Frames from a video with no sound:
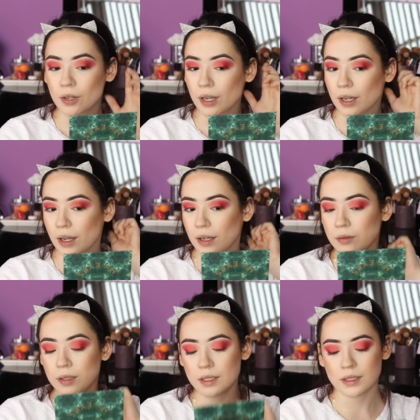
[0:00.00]
Okay, I kind
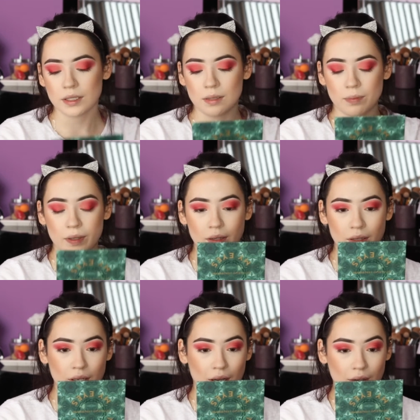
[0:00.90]
of want to deepen
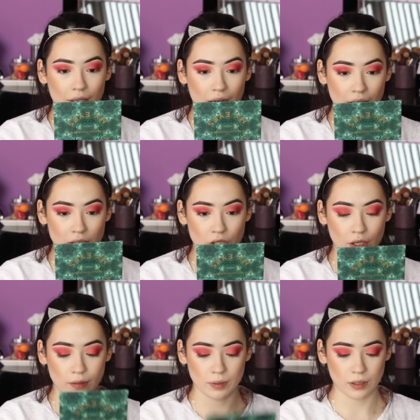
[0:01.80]
the outer edge
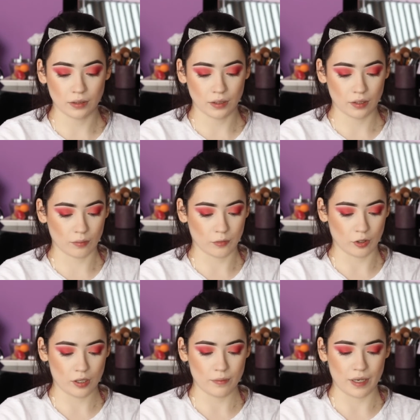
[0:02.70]
up a little
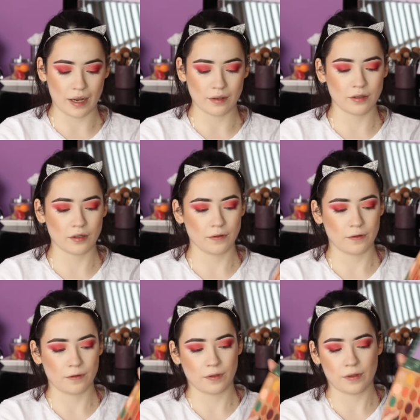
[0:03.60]
more, but I don't know
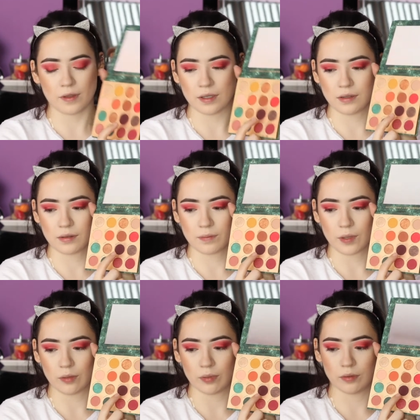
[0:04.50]
if this
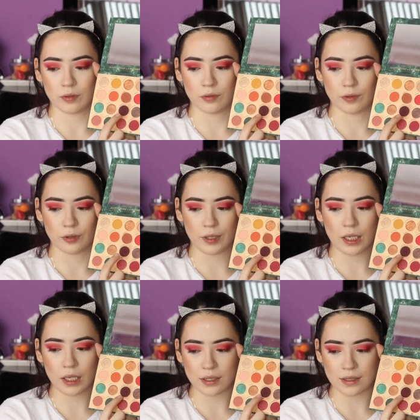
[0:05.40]
purple will ruin
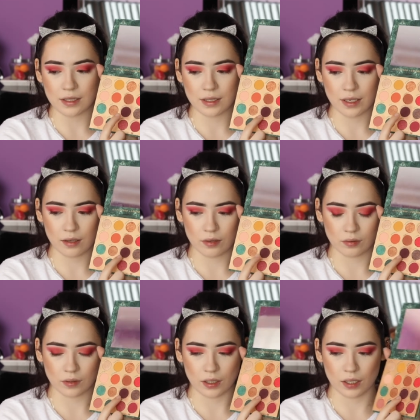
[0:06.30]
it because that's like the
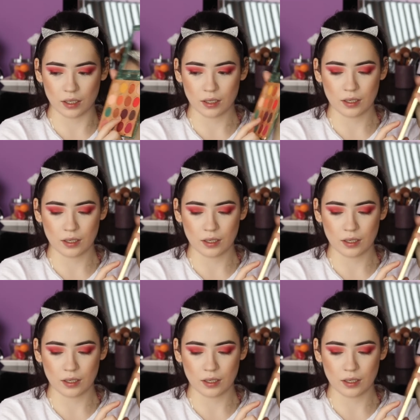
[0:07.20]
only